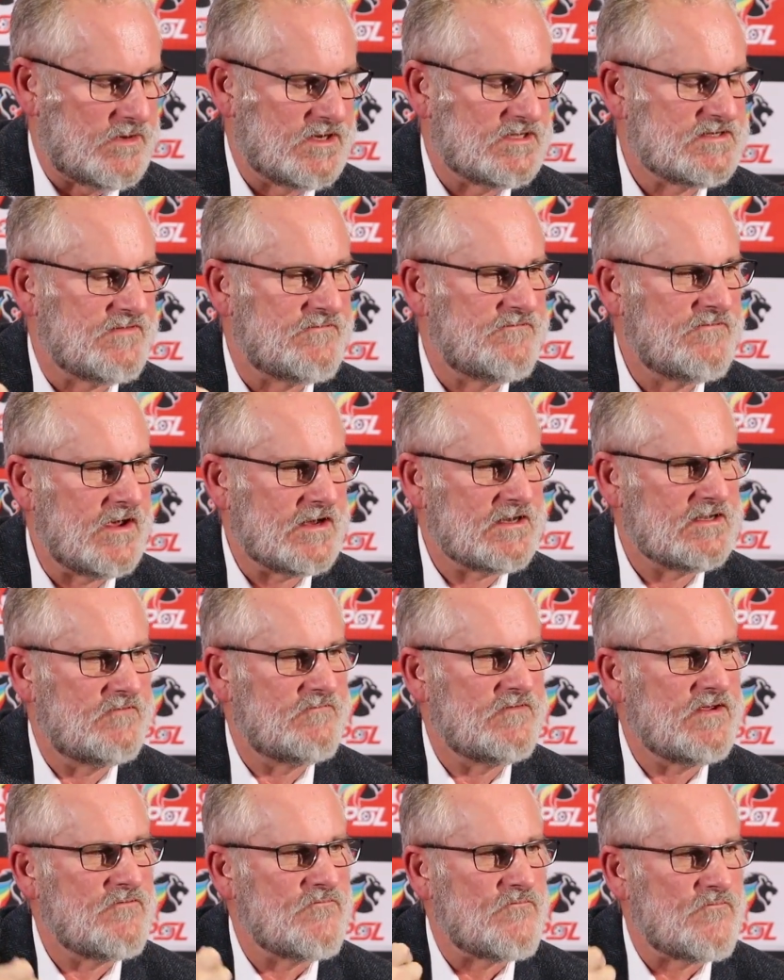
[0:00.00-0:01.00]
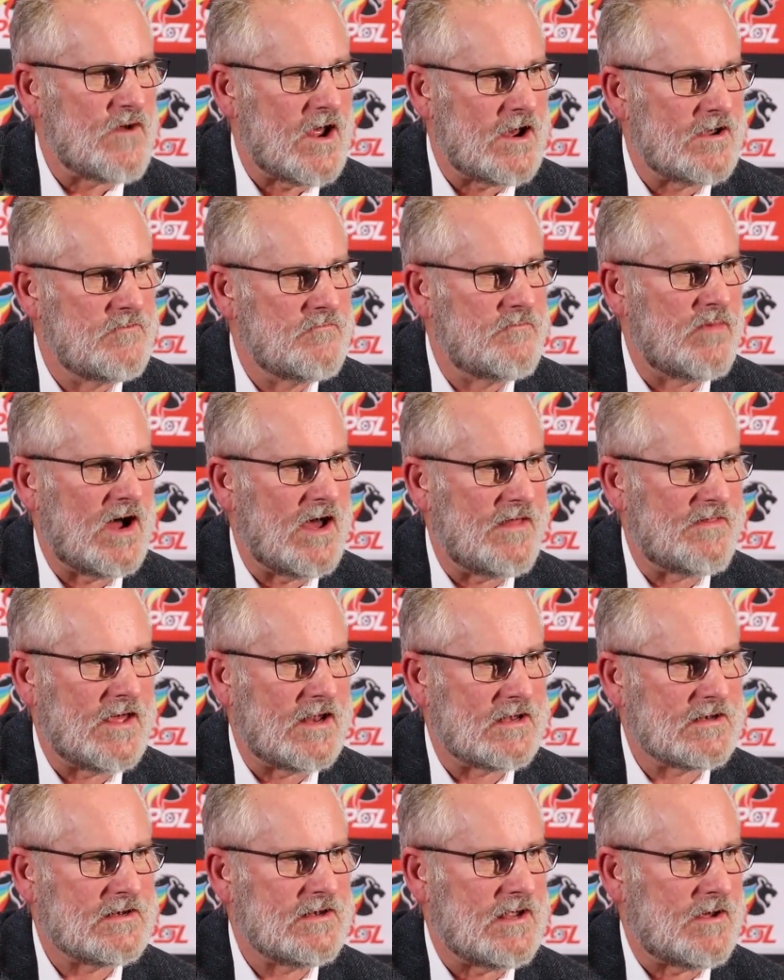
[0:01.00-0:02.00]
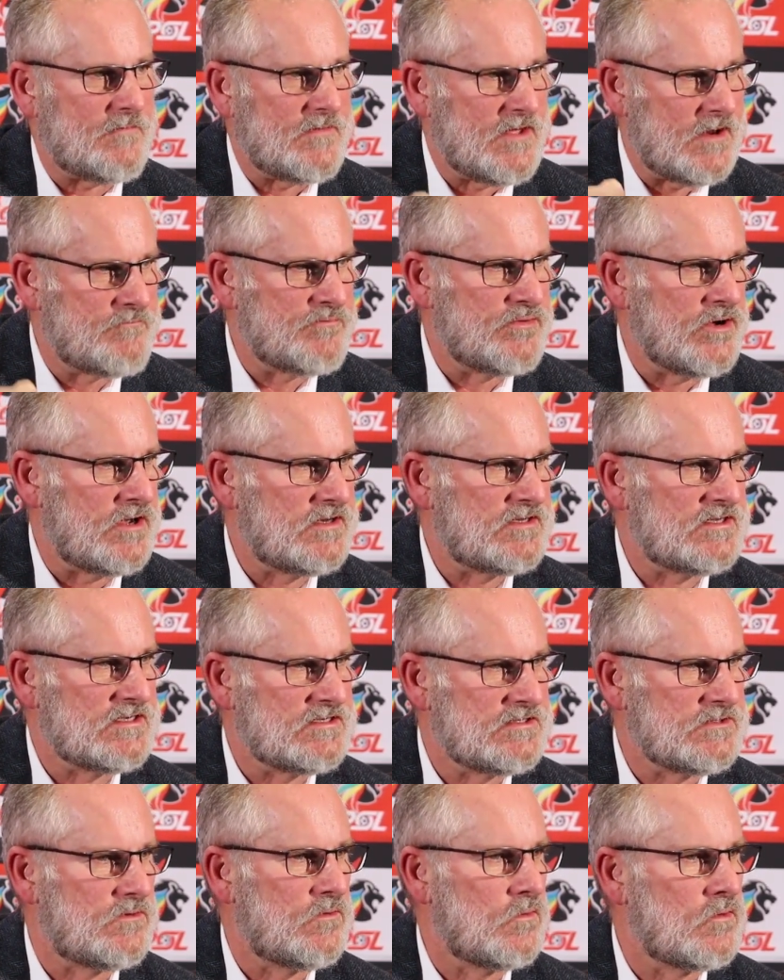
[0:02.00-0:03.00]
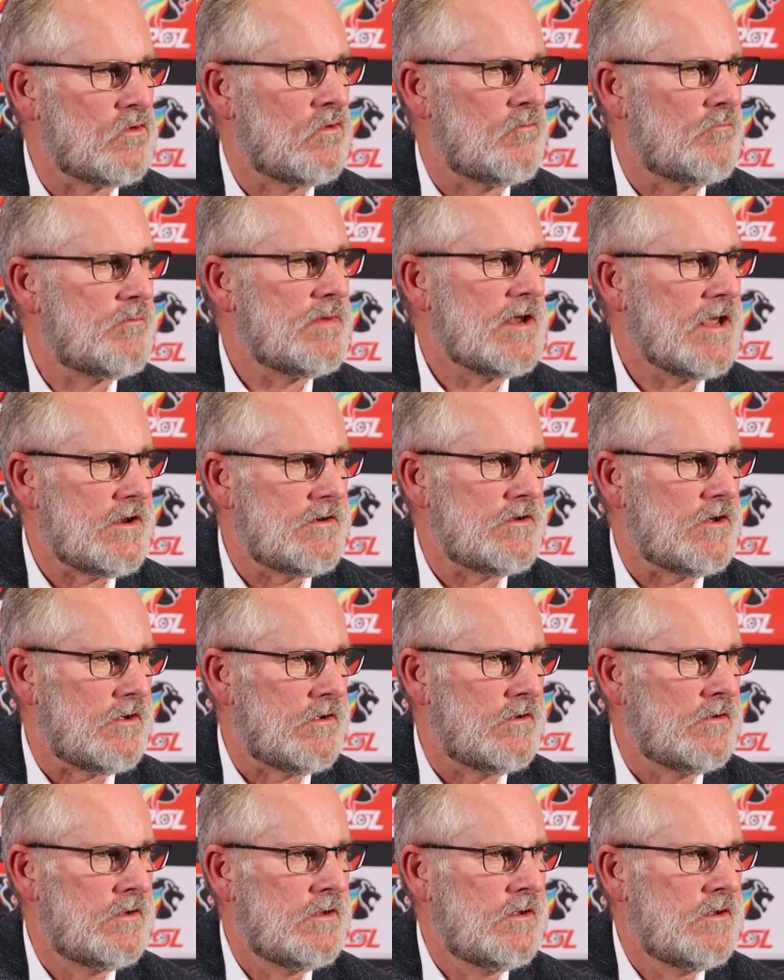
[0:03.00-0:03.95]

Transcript: but it's effectively run by that club, that protest or complainer.